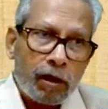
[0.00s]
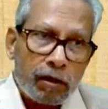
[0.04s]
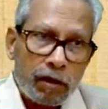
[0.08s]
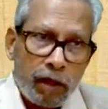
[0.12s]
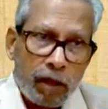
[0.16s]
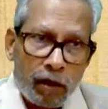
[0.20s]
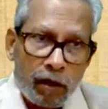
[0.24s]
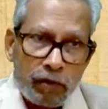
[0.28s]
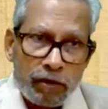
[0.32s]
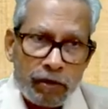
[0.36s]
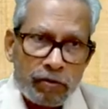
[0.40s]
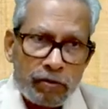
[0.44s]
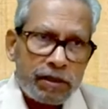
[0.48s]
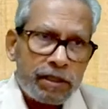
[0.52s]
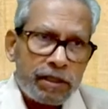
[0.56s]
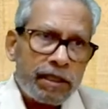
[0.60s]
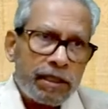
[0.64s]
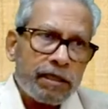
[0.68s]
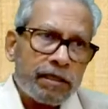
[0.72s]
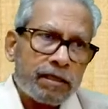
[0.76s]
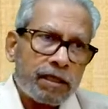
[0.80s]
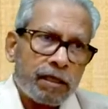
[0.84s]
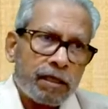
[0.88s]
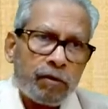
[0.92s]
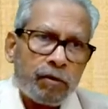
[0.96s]
Now you
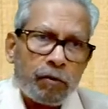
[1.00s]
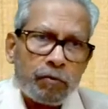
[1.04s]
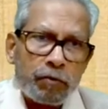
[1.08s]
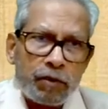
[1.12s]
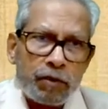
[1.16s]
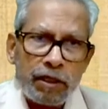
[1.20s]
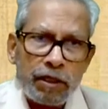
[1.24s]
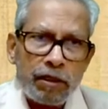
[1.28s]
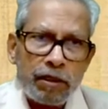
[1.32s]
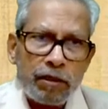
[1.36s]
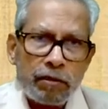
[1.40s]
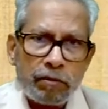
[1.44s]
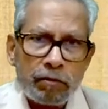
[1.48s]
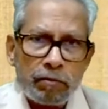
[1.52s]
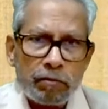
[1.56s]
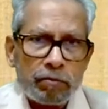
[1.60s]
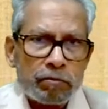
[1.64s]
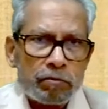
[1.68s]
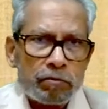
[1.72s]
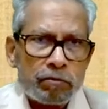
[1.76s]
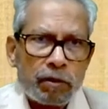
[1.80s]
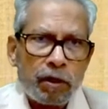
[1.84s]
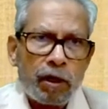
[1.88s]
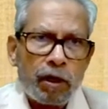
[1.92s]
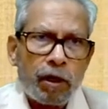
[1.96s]
see some of the
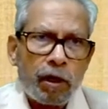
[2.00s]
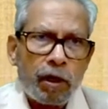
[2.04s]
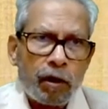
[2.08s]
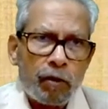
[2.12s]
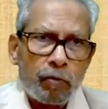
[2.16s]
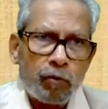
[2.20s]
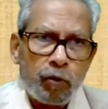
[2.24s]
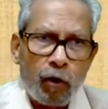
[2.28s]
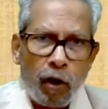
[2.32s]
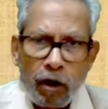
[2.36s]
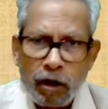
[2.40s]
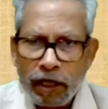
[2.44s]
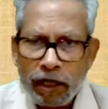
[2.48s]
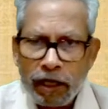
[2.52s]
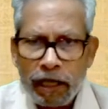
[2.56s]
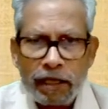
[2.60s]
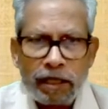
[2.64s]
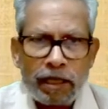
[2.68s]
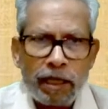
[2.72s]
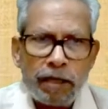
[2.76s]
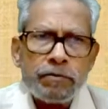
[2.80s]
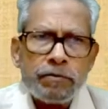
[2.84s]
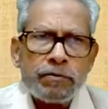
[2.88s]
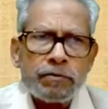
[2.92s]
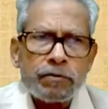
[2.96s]
block
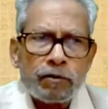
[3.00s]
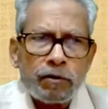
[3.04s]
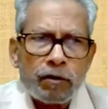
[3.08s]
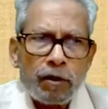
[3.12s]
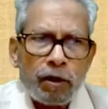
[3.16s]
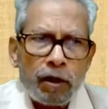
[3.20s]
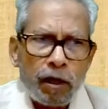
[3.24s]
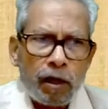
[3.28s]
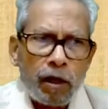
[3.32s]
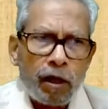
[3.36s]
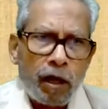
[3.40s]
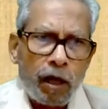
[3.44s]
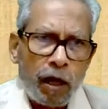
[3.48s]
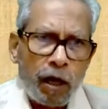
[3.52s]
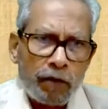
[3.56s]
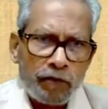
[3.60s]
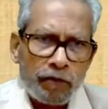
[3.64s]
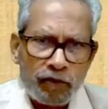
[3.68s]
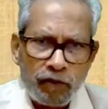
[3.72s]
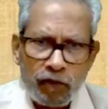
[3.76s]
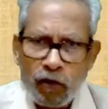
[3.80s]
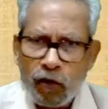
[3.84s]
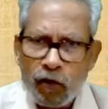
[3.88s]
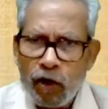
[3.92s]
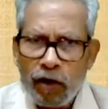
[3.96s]
diagrams,
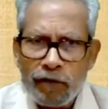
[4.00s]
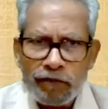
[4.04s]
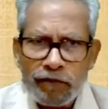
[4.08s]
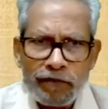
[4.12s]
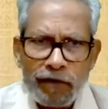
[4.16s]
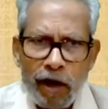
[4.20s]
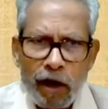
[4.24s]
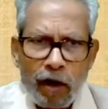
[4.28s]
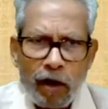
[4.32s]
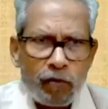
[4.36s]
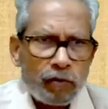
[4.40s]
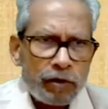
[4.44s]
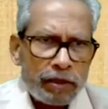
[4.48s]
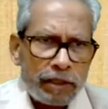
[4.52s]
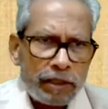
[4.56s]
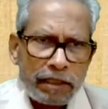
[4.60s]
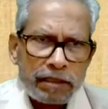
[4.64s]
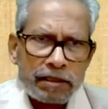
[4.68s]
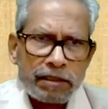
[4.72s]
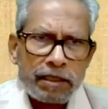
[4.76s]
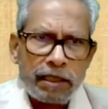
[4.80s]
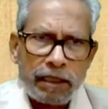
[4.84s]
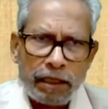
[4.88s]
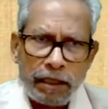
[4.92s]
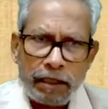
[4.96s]
flow of how it
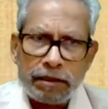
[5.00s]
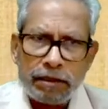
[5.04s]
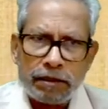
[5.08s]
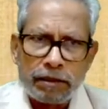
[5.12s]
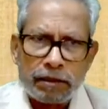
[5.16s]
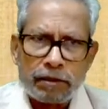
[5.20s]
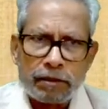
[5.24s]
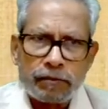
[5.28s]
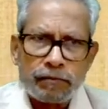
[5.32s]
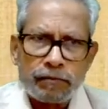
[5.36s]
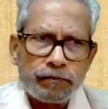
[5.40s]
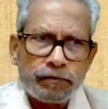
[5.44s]
has connected.